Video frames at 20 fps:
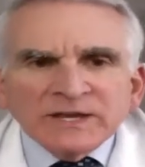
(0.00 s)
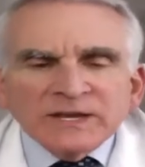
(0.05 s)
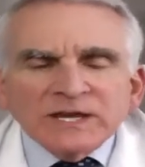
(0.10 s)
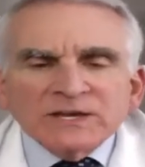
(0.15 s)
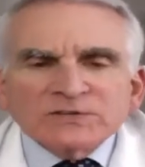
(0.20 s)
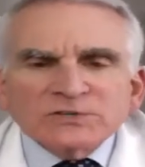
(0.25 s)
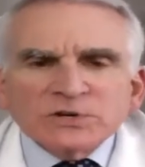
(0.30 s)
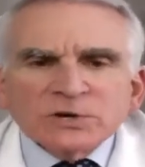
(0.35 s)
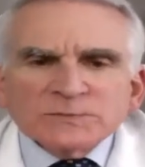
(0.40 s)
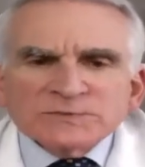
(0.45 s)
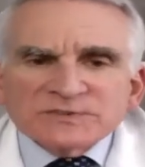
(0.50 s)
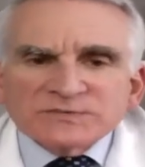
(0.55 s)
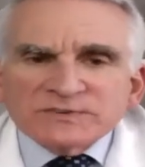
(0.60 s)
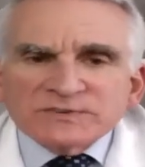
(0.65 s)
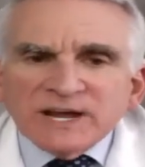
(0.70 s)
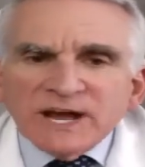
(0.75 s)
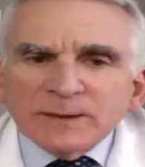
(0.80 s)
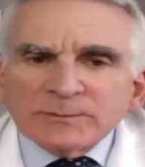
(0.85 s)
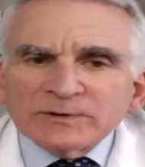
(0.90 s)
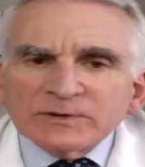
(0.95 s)
In terms of
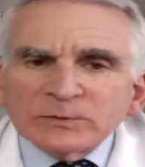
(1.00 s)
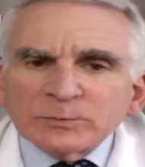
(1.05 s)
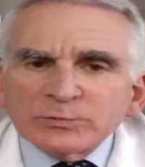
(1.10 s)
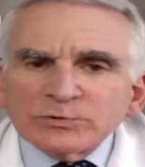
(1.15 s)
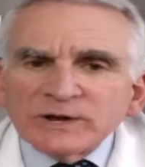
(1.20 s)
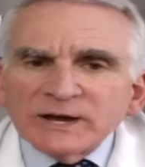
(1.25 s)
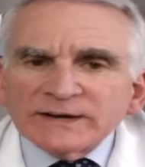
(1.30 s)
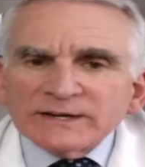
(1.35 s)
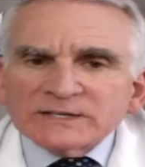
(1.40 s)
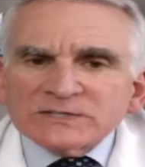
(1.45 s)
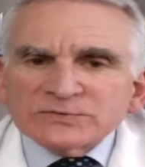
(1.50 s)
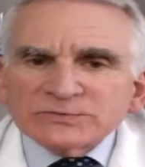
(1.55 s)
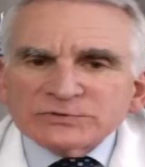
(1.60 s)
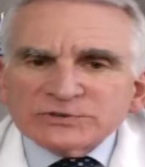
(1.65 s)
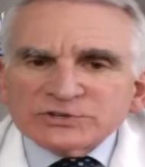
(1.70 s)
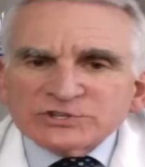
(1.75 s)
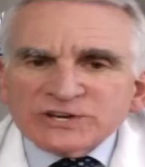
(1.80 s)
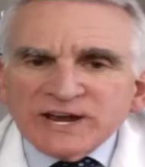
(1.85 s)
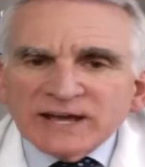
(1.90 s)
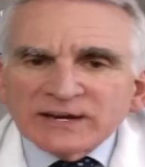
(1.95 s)
topical products for
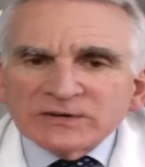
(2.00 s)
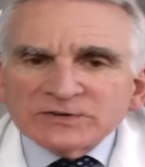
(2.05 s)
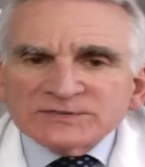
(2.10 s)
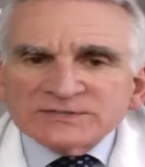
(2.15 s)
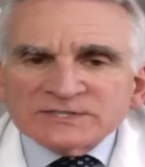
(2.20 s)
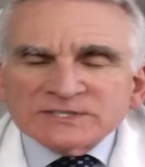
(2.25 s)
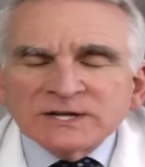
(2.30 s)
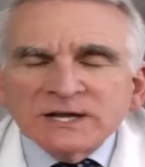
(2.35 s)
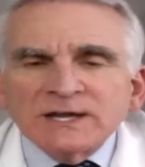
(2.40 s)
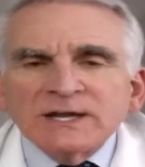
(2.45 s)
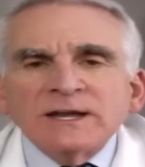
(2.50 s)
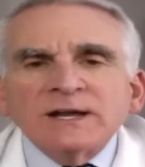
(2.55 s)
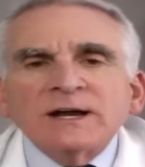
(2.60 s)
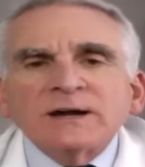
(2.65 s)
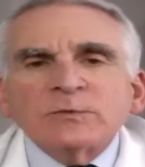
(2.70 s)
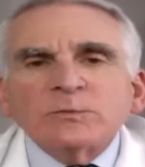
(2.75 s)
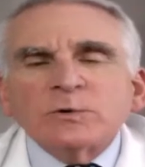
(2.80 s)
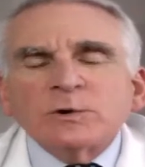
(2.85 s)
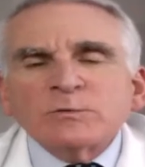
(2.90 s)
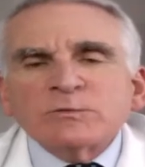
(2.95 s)
shadows,
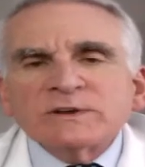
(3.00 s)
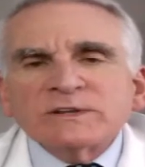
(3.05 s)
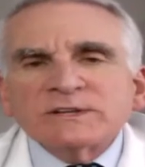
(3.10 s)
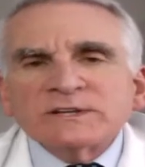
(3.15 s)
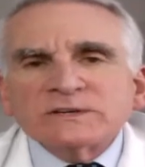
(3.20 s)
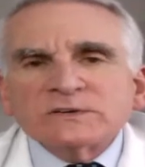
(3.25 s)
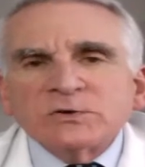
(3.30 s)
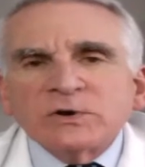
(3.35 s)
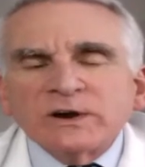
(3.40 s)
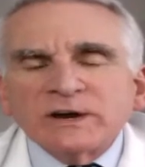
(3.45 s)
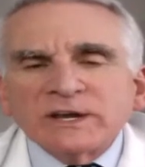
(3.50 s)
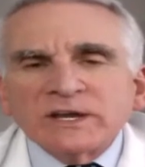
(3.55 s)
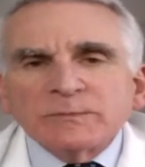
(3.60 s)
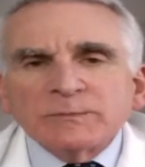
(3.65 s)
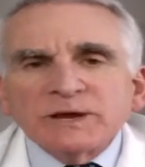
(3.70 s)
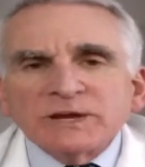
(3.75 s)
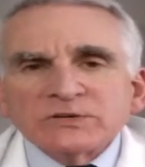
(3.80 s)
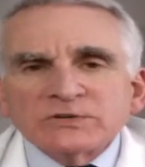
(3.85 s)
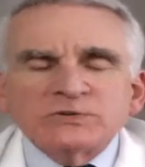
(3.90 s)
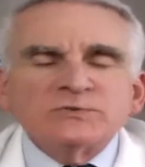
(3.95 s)
we're really talking
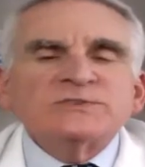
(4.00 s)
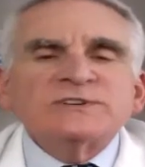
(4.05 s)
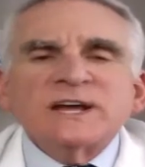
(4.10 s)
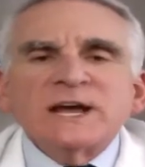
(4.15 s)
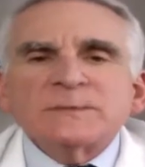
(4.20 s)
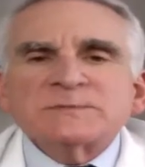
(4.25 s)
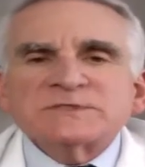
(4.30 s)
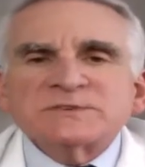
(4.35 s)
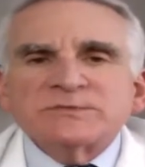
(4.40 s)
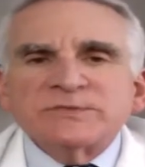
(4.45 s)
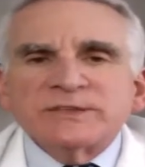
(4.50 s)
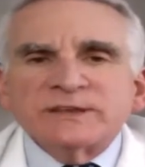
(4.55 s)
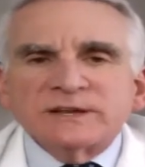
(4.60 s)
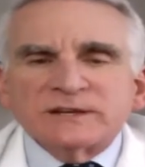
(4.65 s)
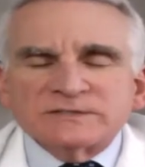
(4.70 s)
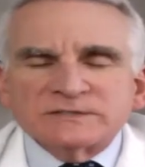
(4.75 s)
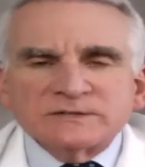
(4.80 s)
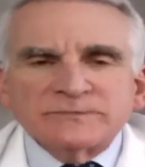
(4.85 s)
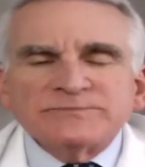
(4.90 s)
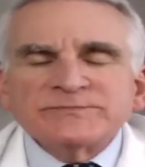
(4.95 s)
about two types of
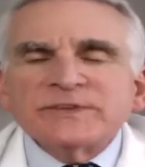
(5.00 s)
things.